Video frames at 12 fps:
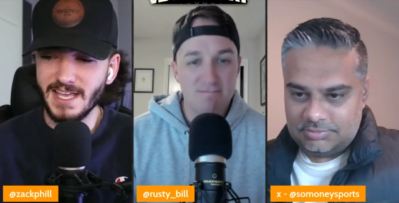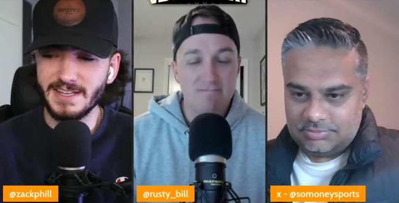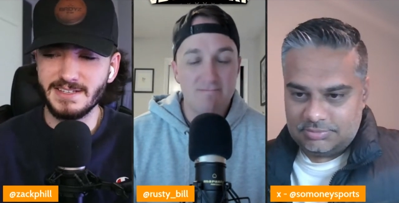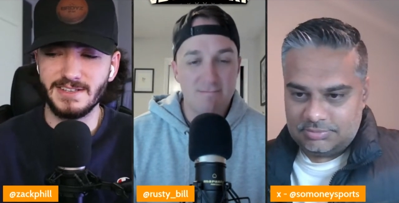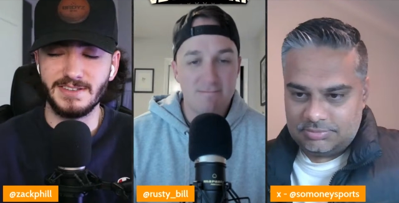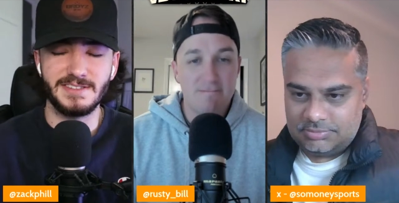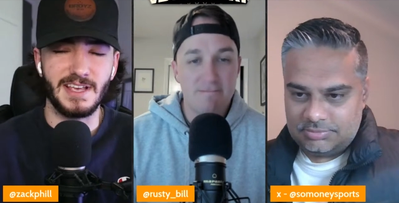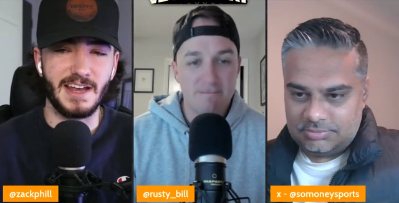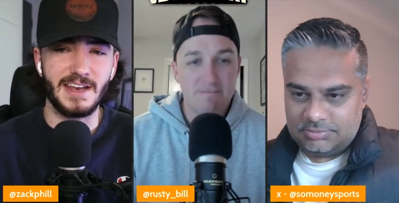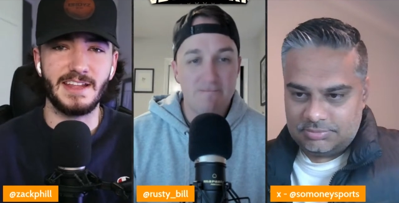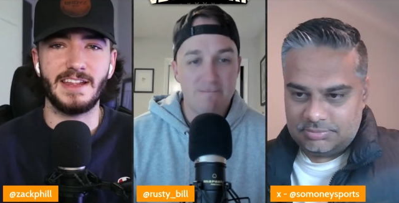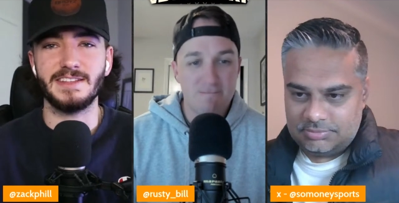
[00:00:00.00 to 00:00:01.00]
Speaker 1: until
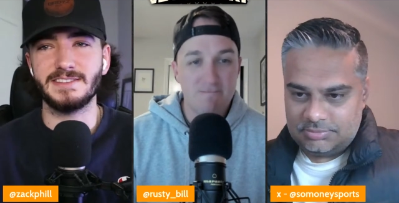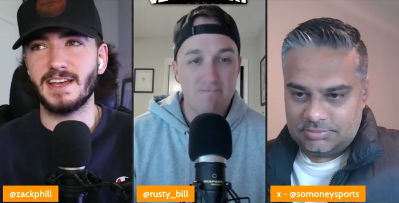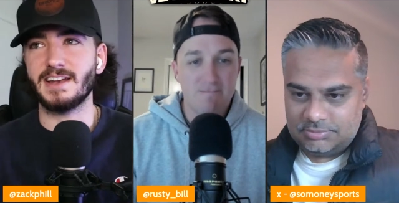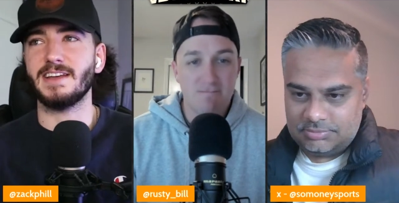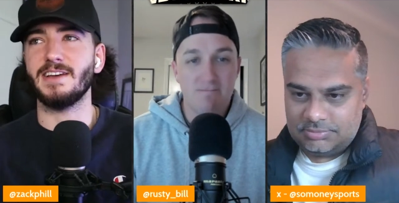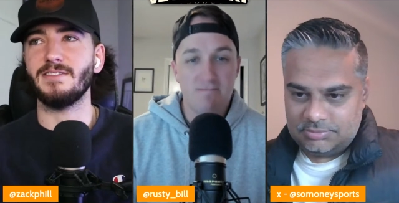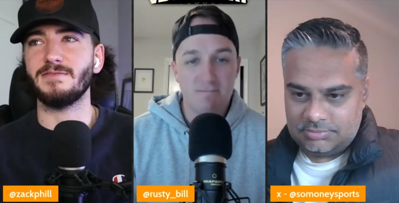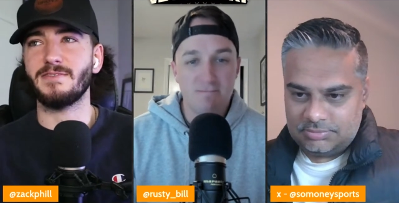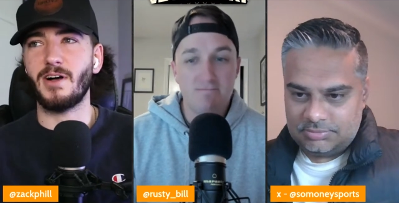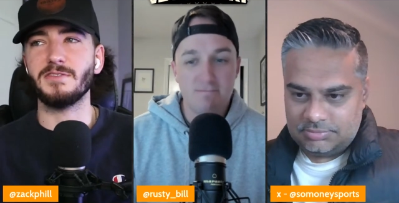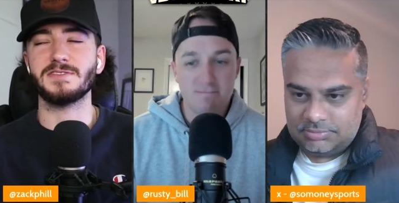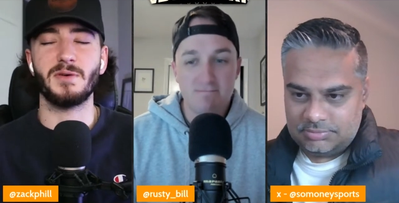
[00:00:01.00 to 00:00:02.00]
Sunday, and then Sunday I'll
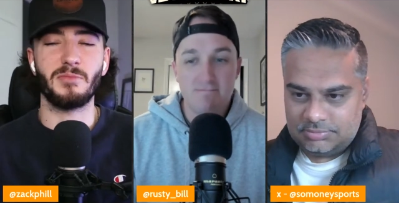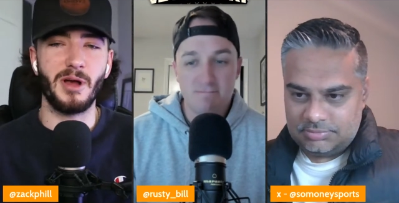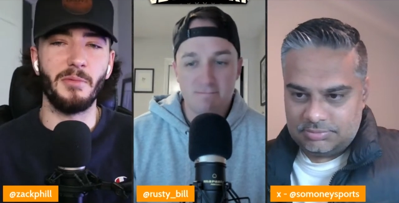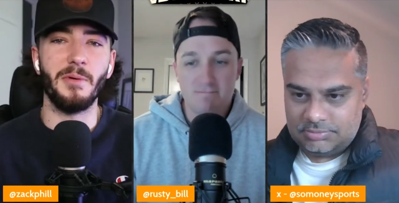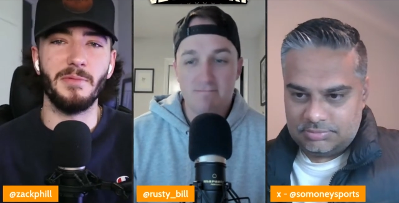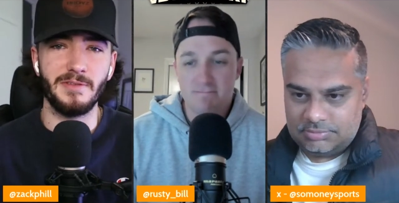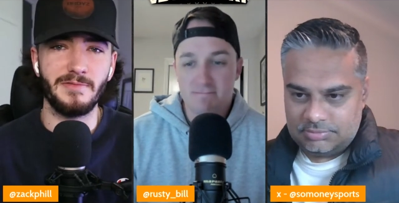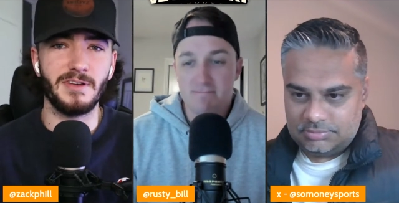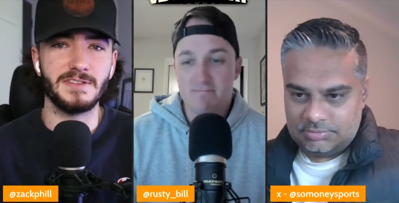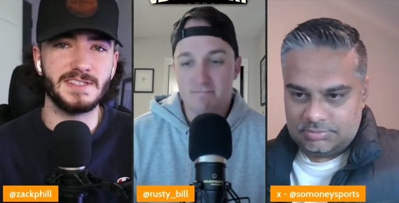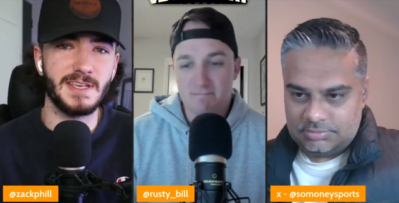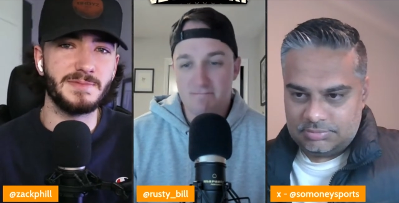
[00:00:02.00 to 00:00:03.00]
fall. So I'll probably fall
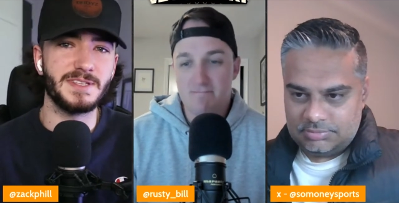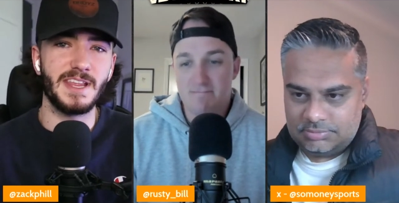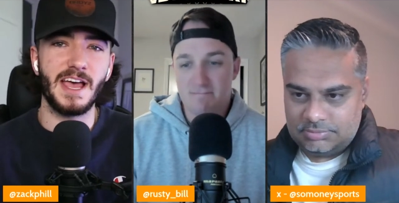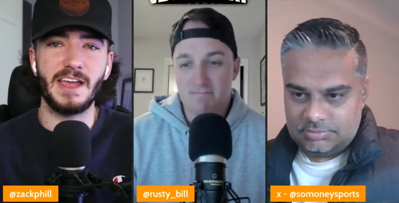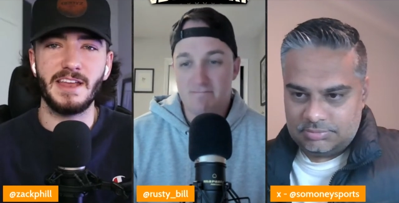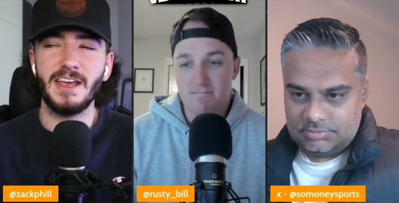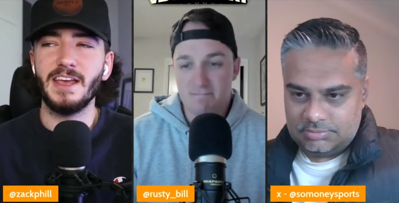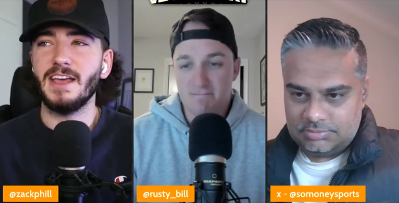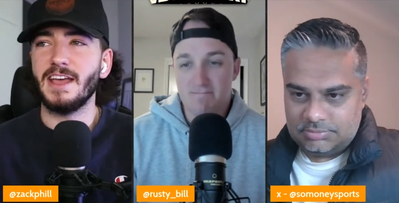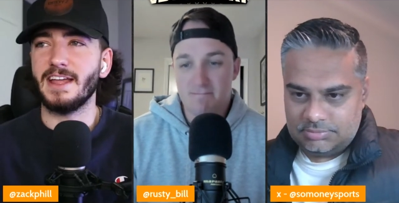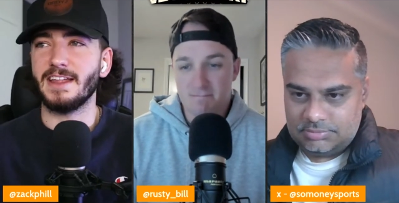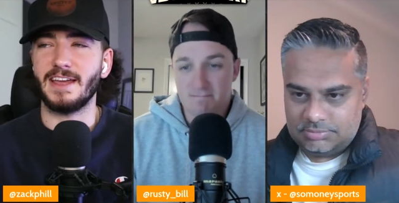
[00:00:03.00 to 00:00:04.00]
asleep to that,
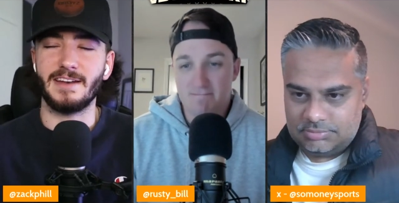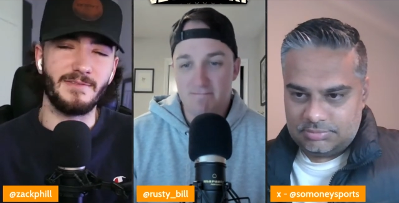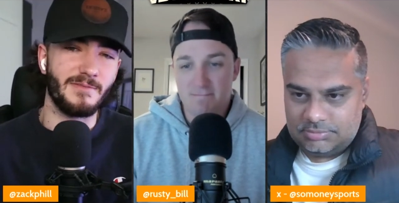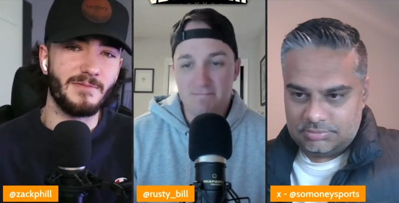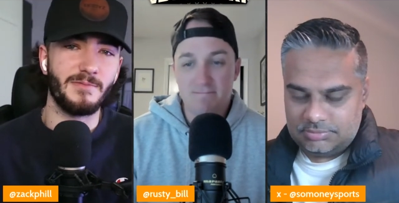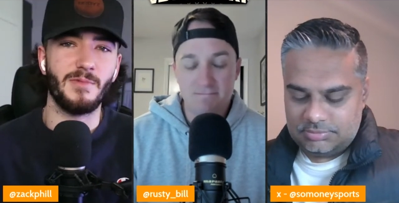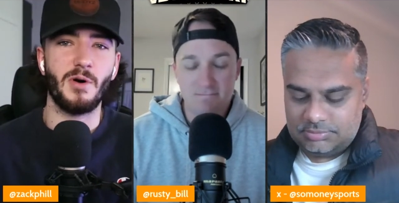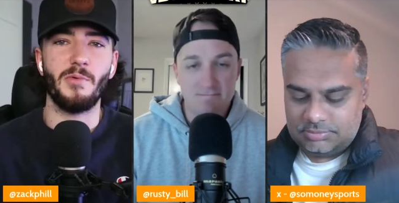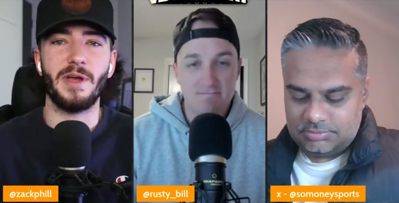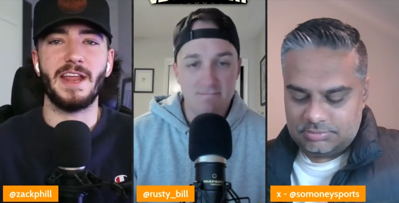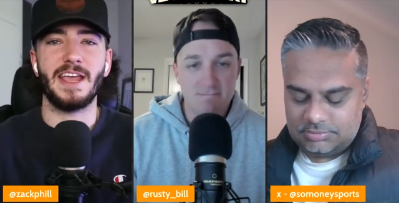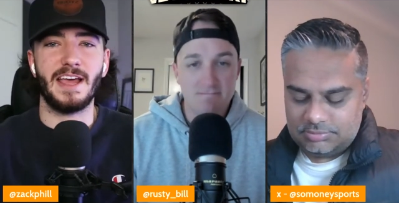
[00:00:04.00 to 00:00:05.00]
and then we'll
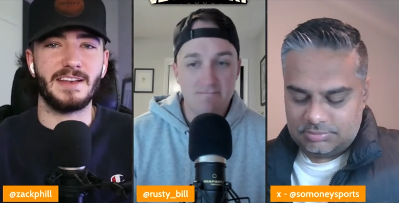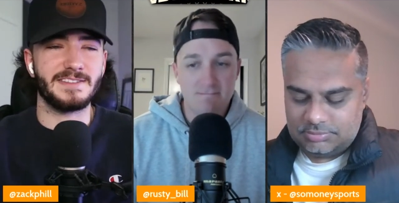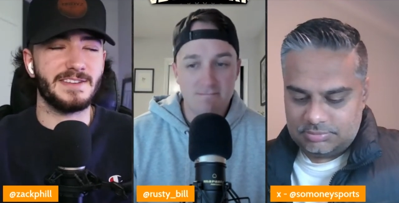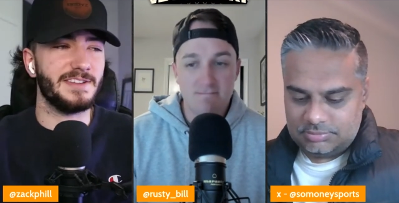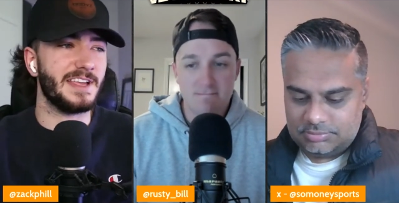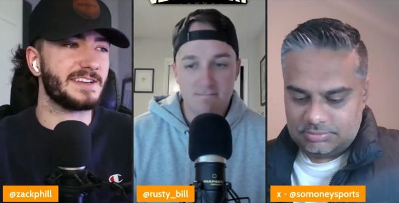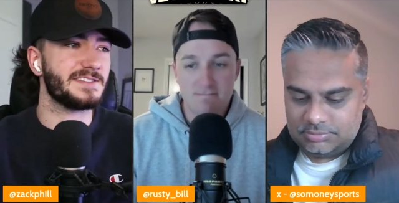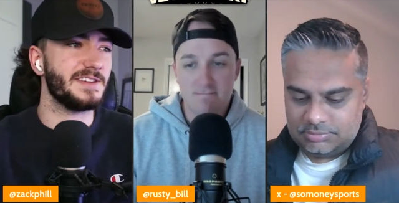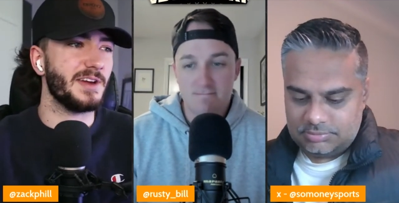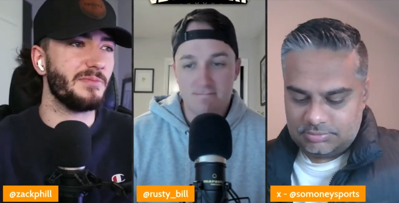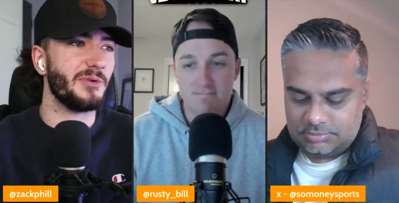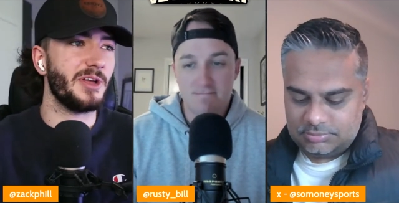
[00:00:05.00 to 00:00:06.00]
wait again until next
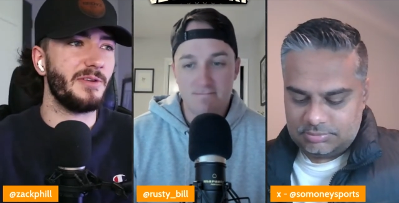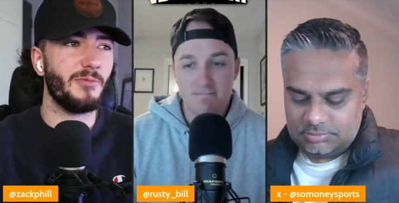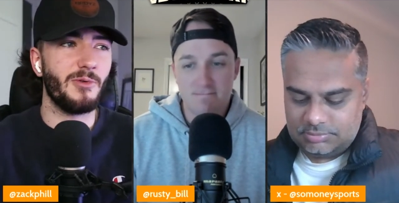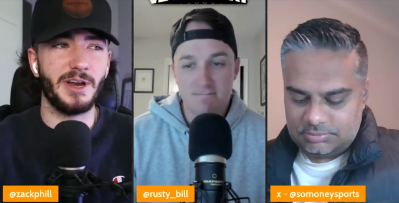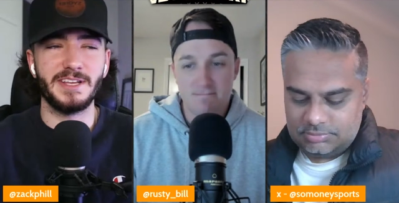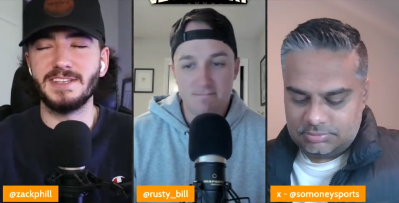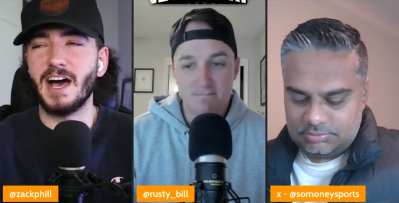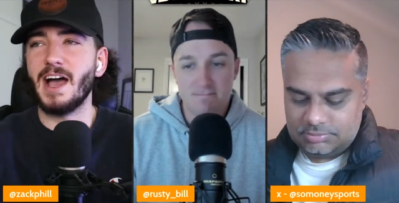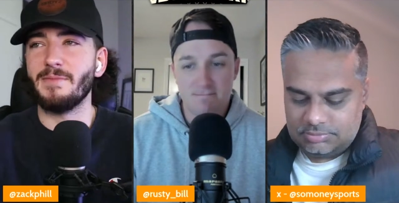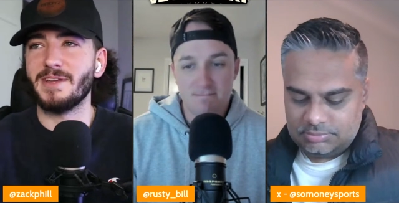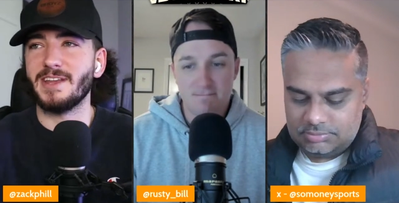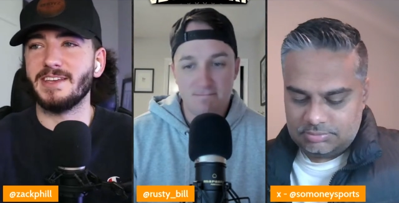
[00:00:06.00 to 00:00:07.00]
year. But what a
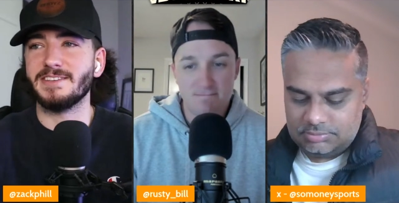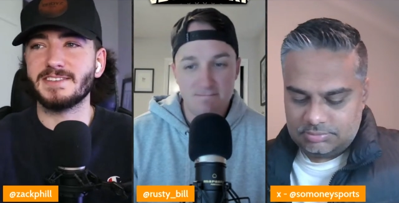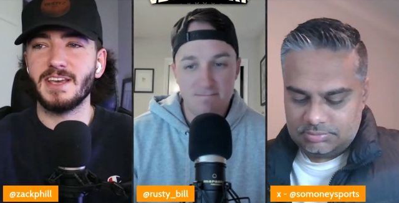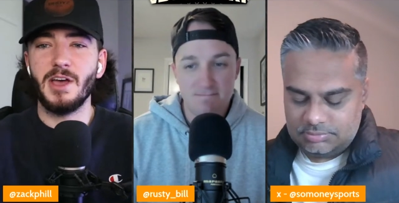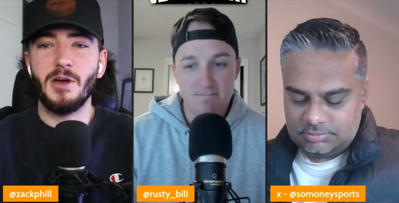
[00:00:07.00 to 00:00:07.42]
time it is!